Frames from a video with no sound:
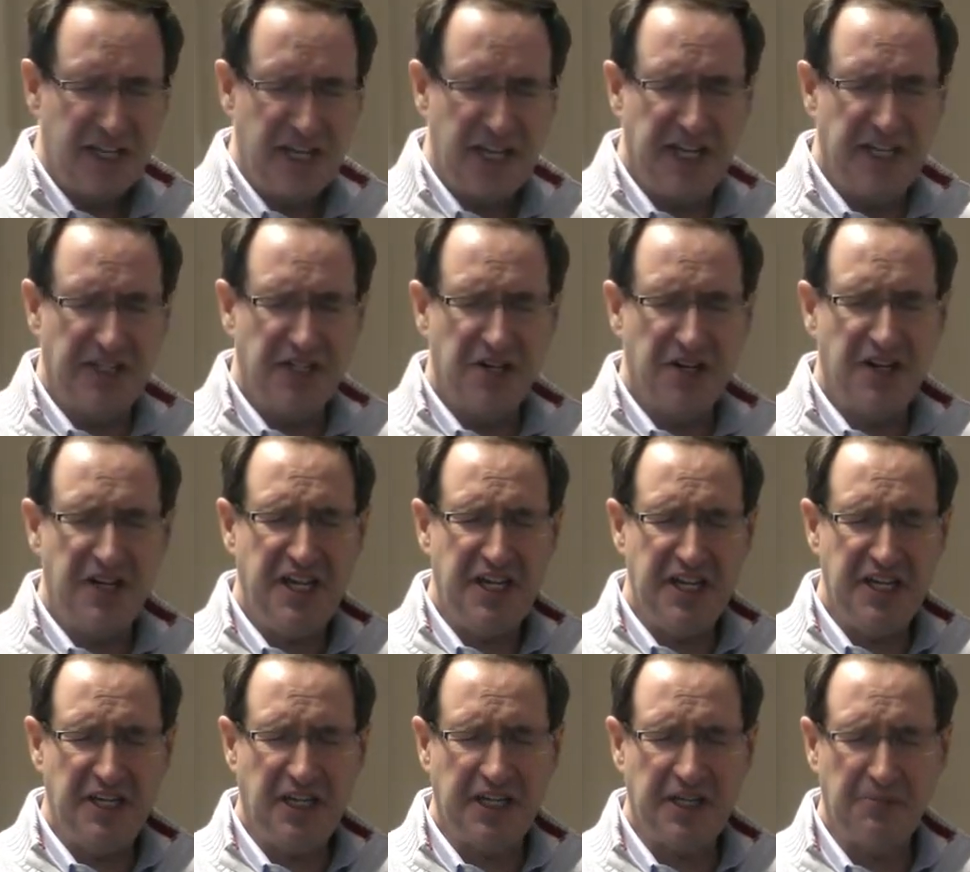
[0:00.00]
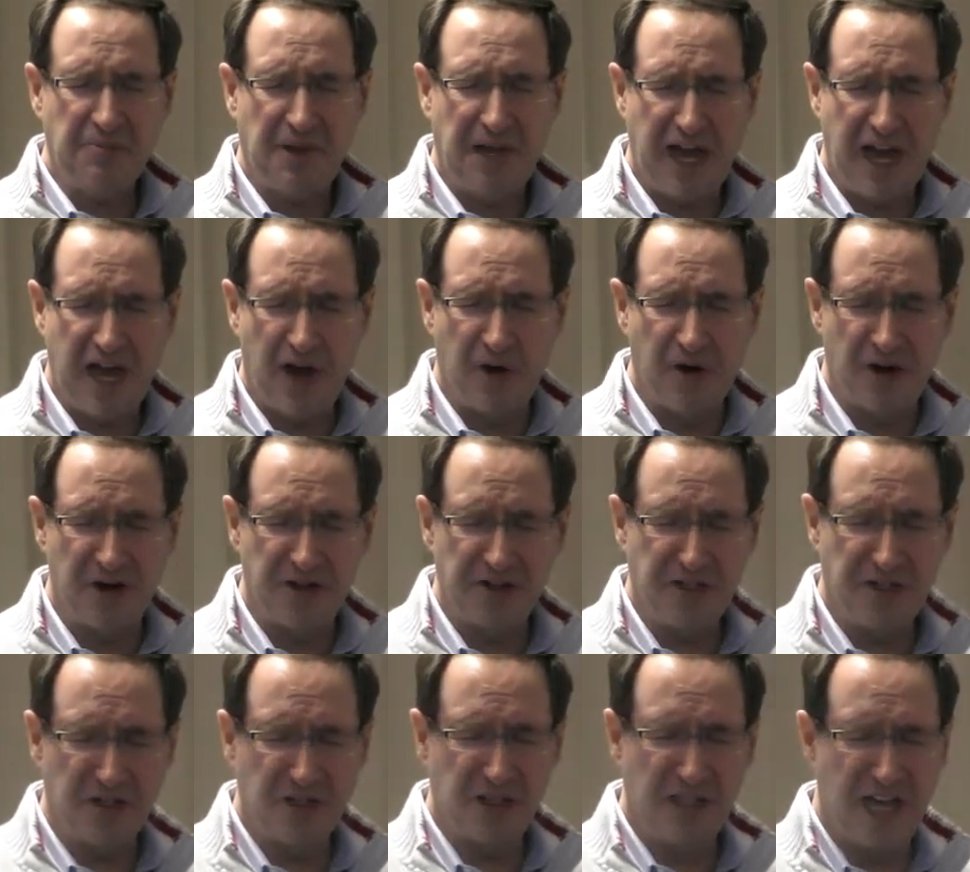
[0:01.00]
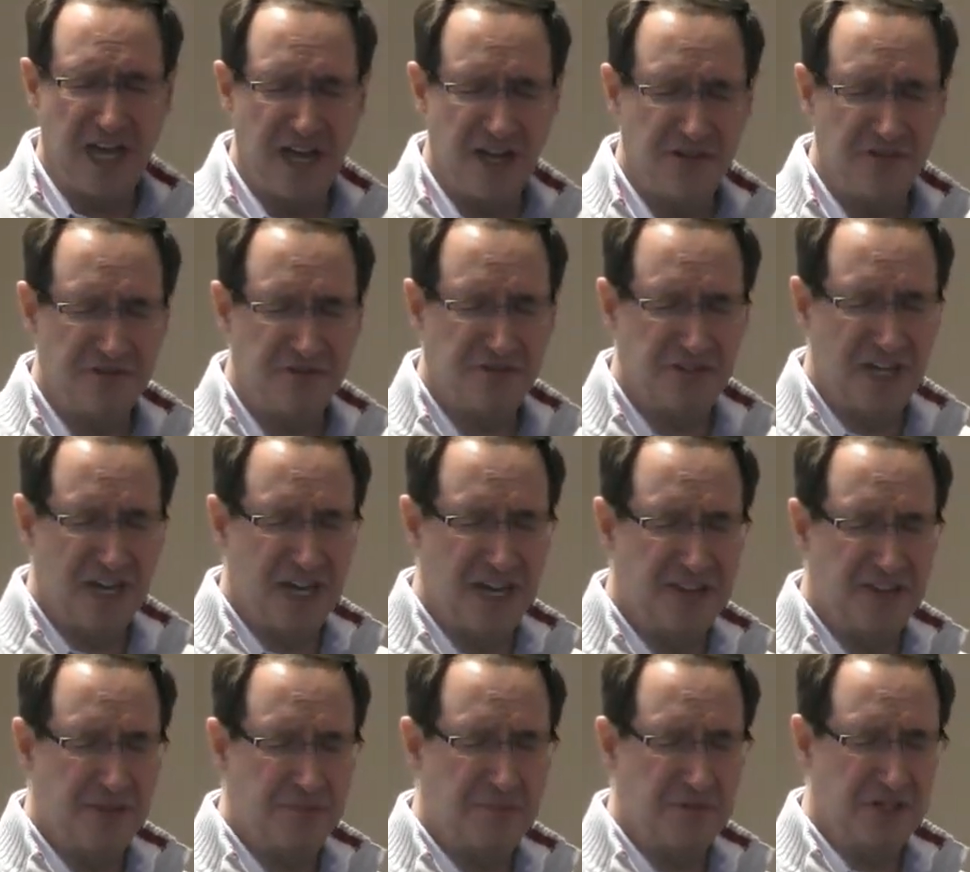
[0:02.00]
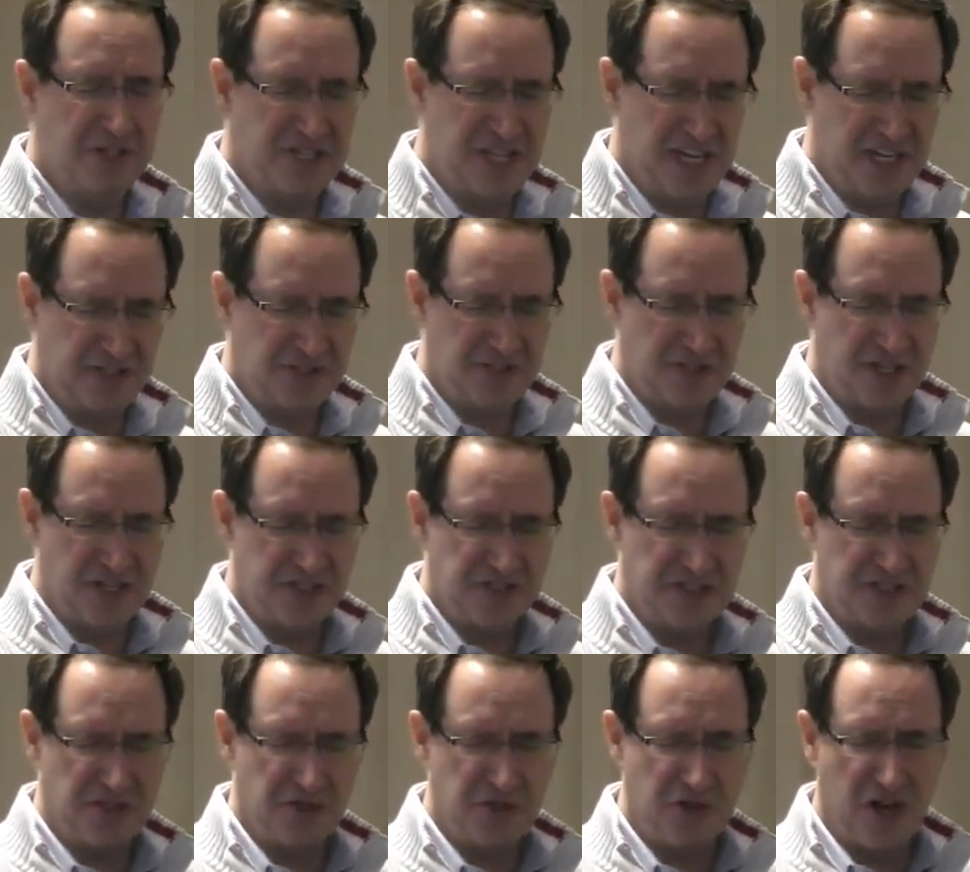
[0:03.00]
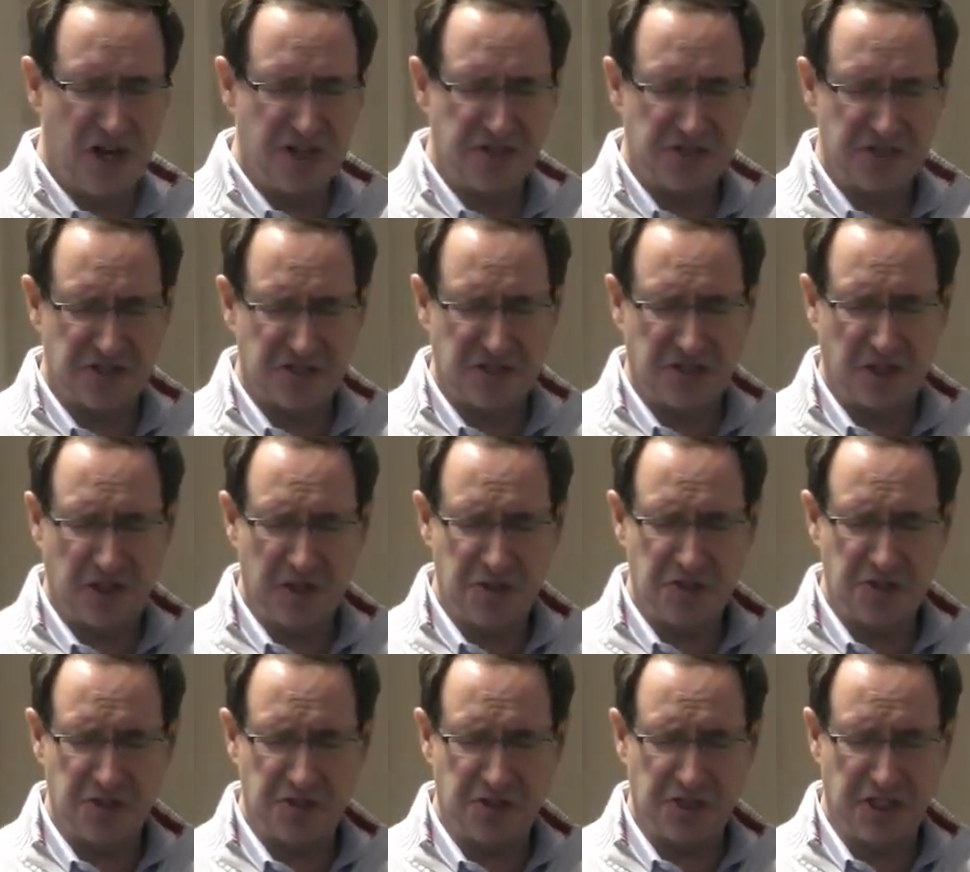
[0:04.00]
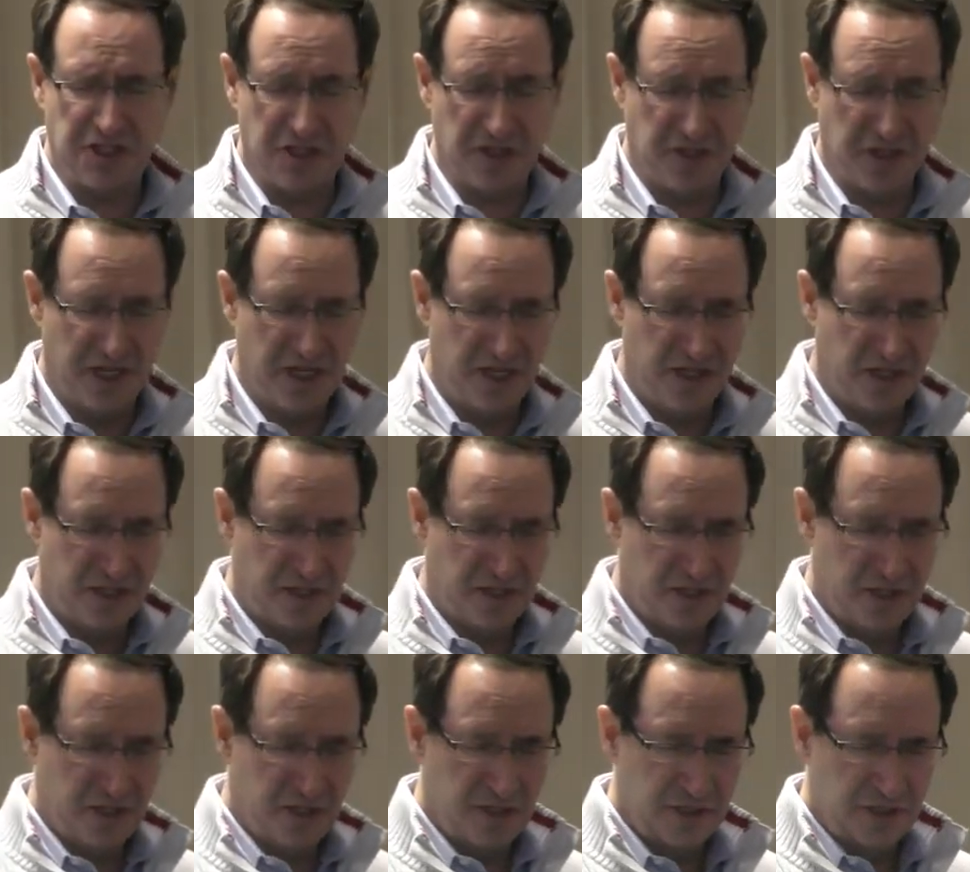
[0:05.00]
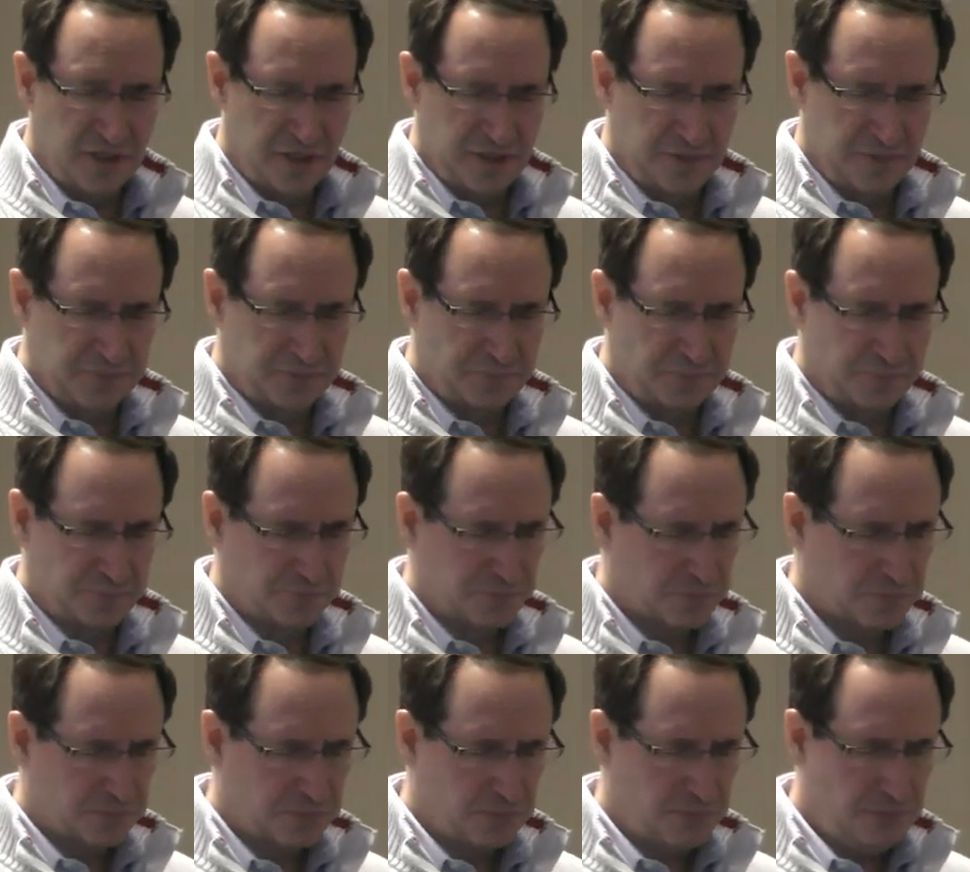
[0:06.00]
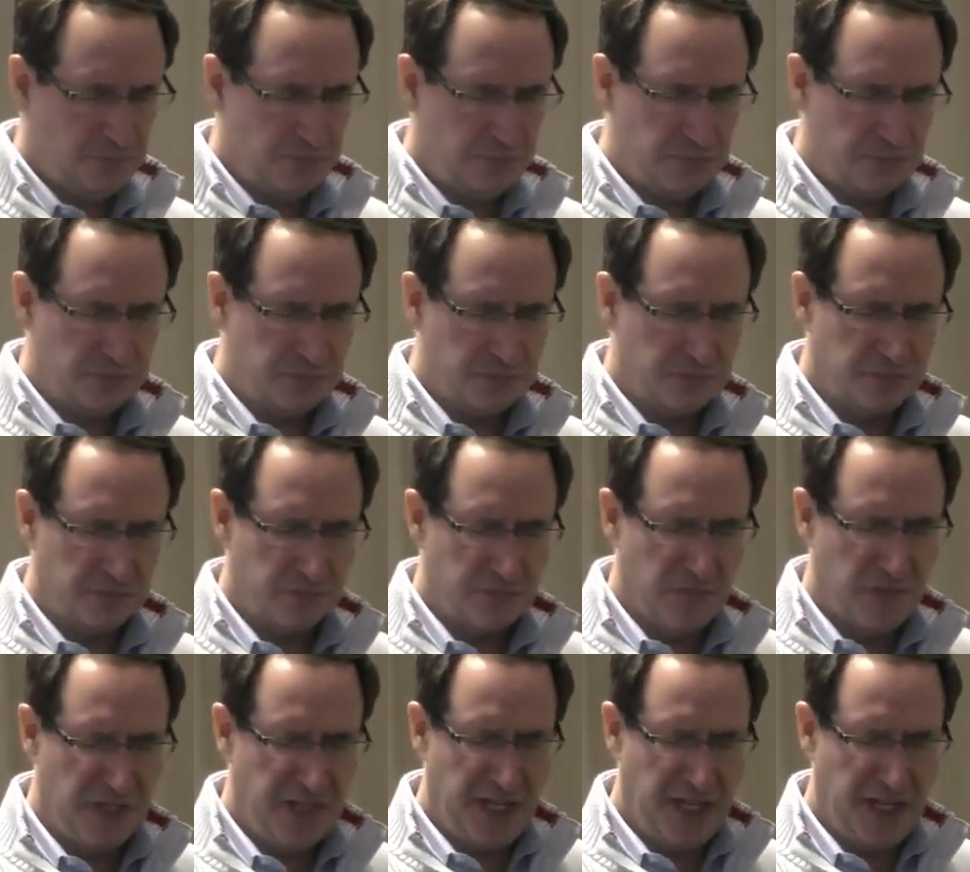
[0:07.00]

in your healing power, your love, God, that protects us and draws us closer to you.